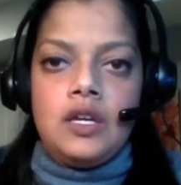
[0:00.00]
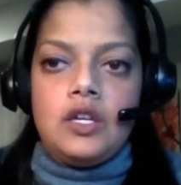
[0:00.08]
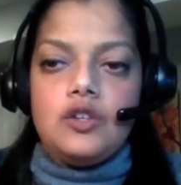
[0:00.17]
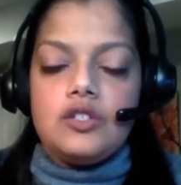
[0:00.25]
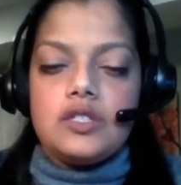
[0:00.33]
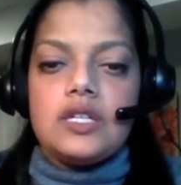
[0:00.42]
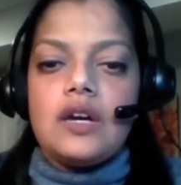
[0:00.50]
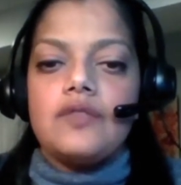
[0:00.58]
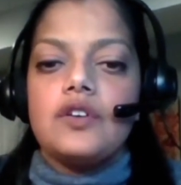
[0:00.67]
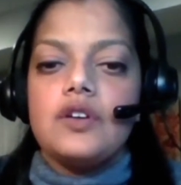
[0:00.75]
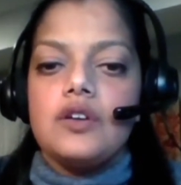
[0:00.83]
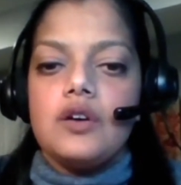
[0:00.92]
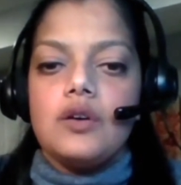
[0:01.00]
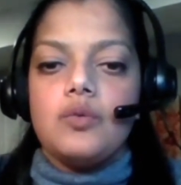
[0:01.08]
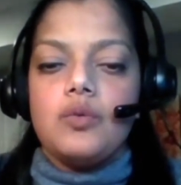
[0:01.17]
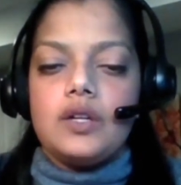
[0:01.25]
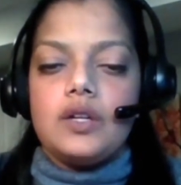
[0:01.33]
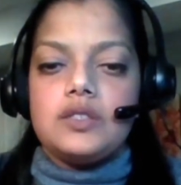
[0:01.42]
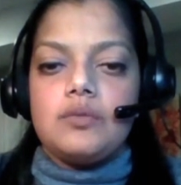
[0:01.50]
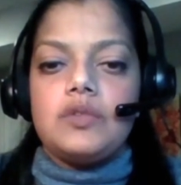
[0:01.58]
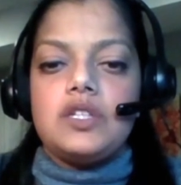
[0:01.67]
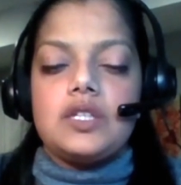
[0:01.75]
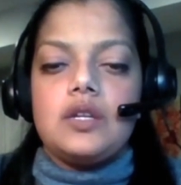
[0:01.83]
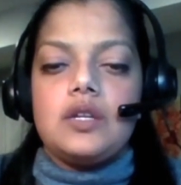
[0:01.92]
you just never know what
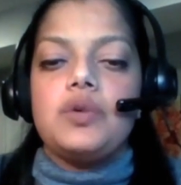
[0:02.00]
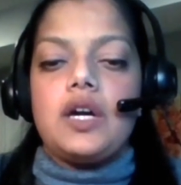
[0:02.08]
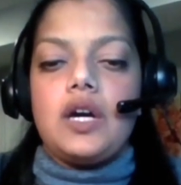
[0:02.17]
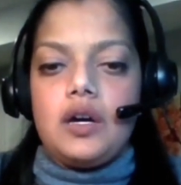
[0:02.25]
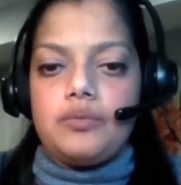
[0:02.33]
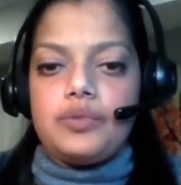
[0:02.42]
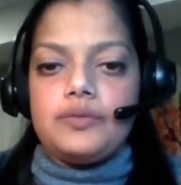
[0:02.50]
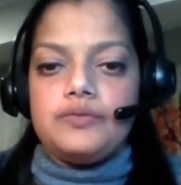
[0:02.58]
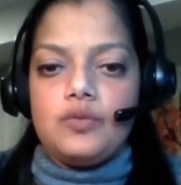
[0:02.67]
somebody's going to pick up